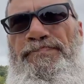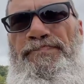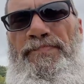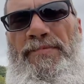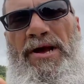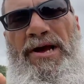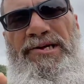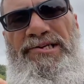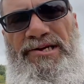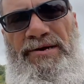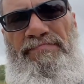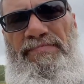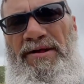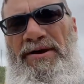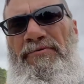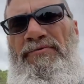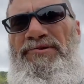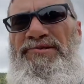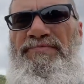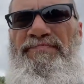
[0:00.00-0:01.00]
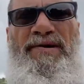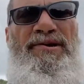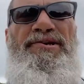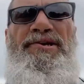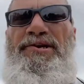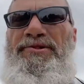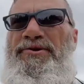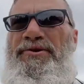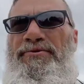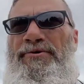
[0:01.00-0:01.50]
as that plane was about to
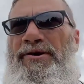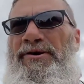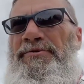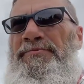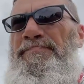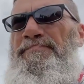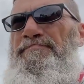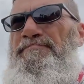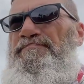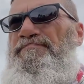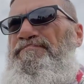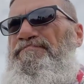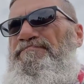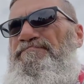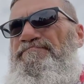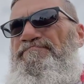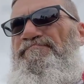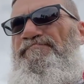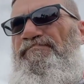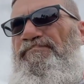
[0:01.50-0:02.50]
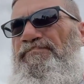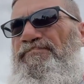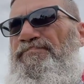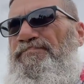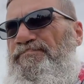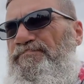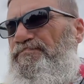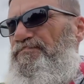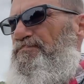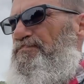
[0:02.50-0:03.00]
hit the ground.
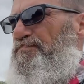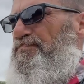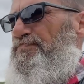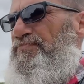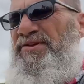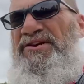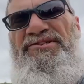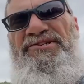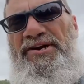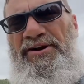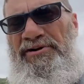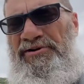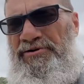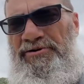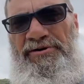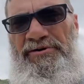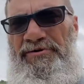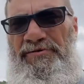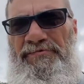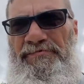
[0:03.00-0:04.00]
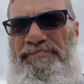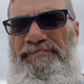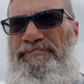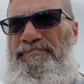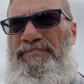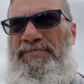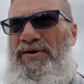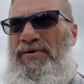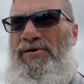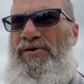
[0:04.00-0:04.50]
The terror
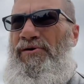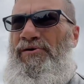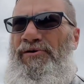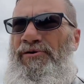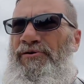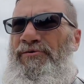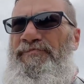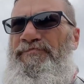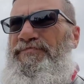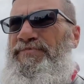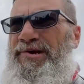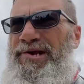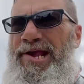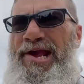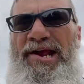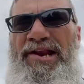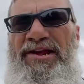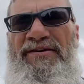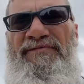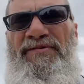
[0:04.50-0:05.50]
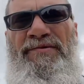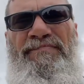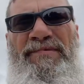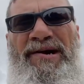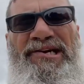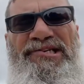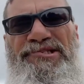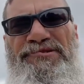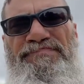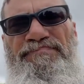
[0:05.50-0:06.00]
the horror can't even
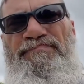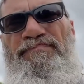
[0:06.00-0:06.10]
imagine.